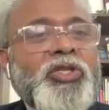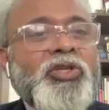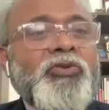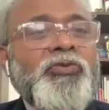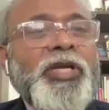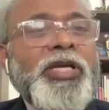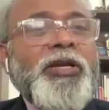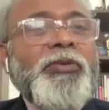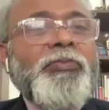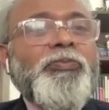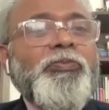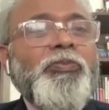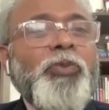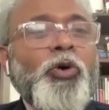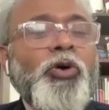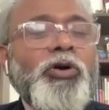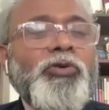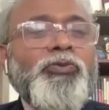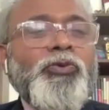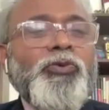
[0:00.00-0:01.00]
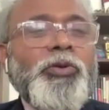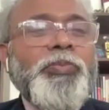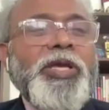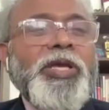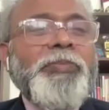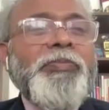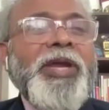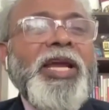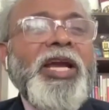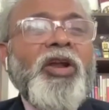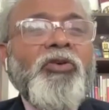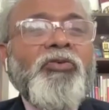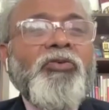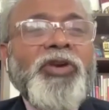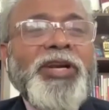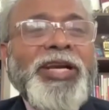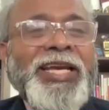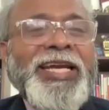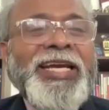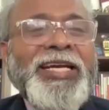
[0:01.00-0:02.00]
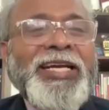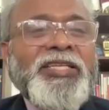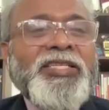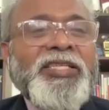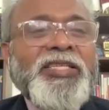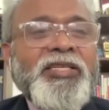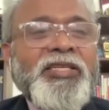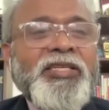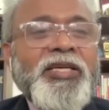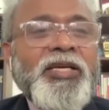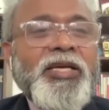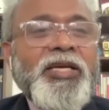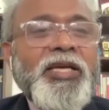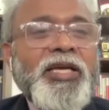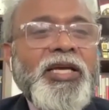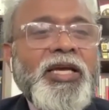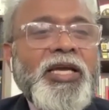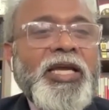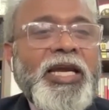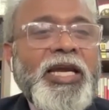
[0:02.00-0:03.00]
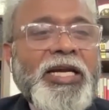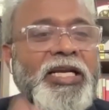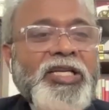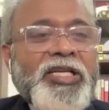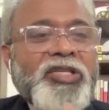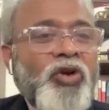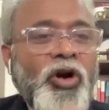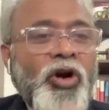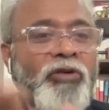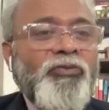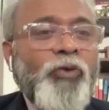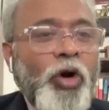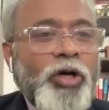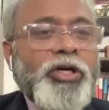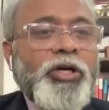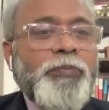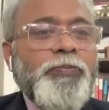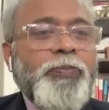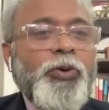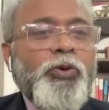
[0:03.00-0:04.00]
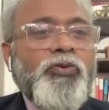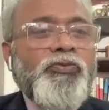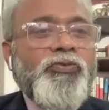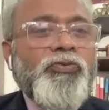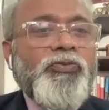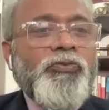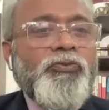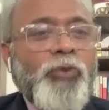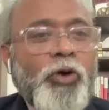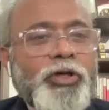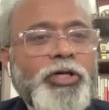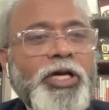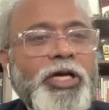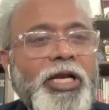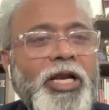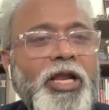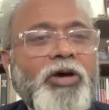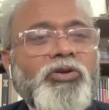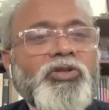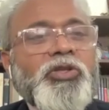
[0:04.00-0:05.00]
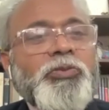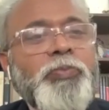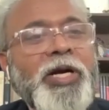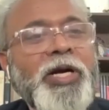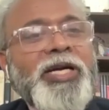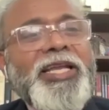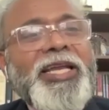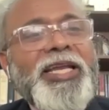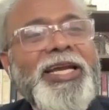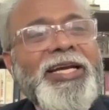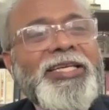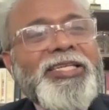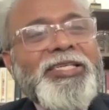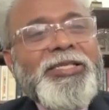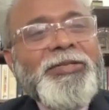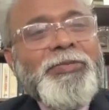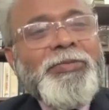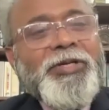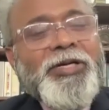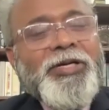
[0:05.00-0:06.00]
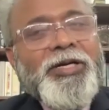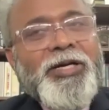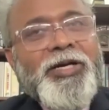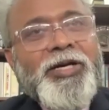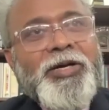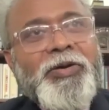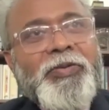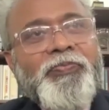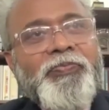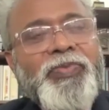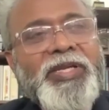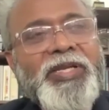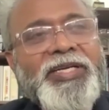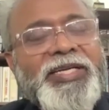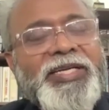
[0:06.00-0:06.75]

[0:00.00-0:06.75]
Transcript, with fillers: So when a boat would be made of reeds, it is not waterproof. Water allows, but its uh,